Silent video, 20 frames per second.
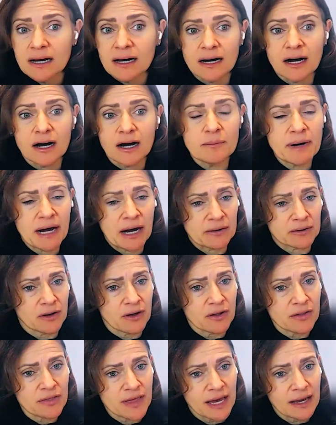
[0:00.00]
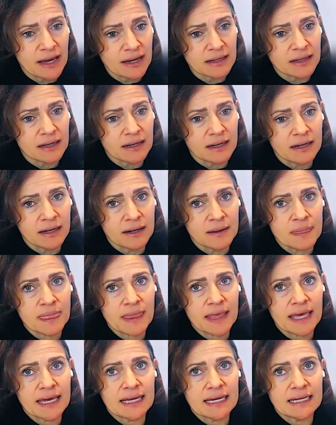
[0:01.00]
about all that,
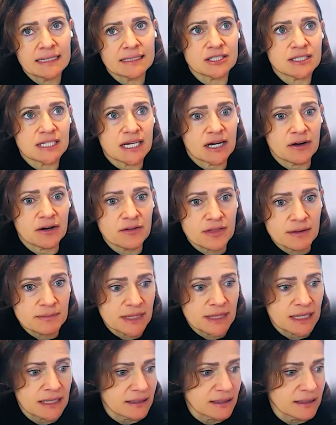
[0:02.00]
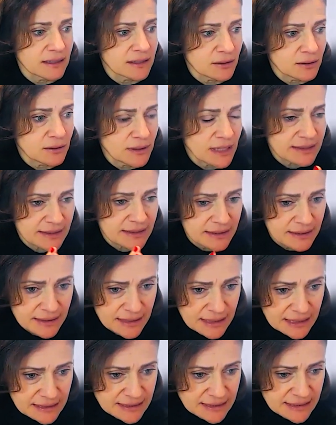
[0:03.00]
and to tell them that, like,
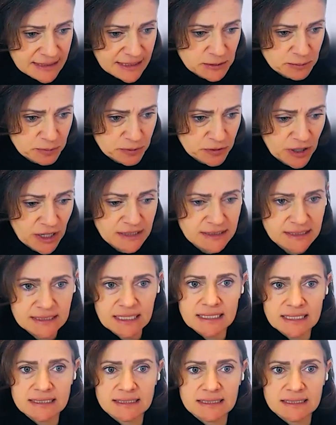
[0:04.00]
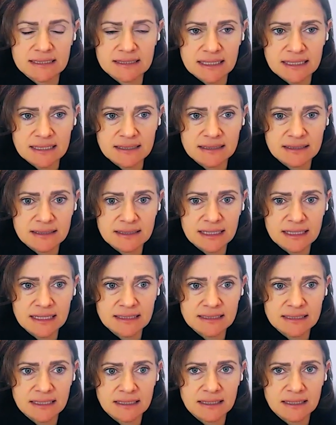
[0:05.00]
it's this process that
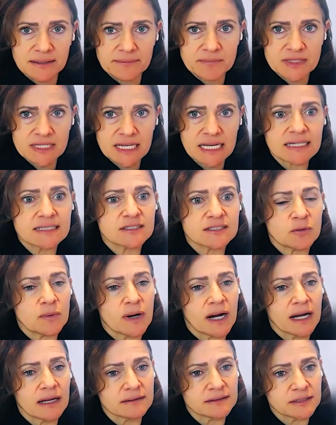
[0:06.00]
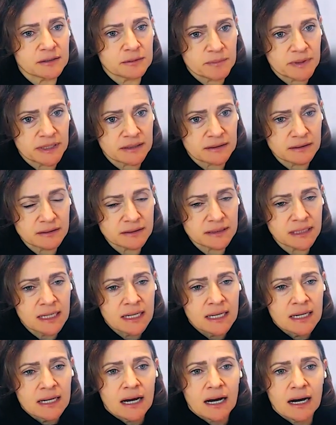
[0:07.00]
takes a while to build,
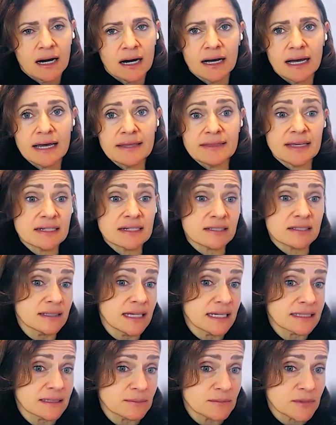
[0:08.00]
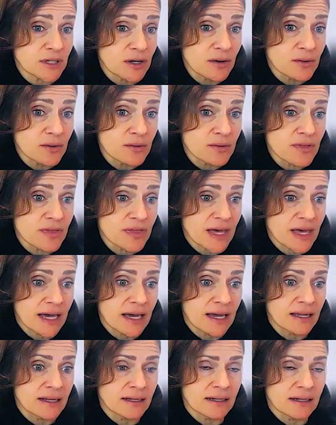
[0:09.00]
and then to let them know
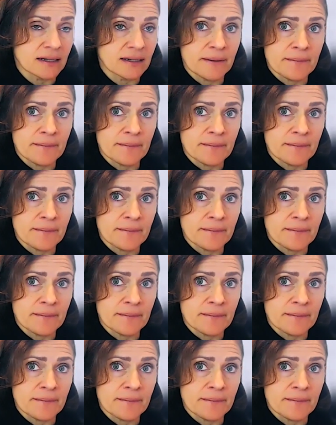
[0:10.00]
that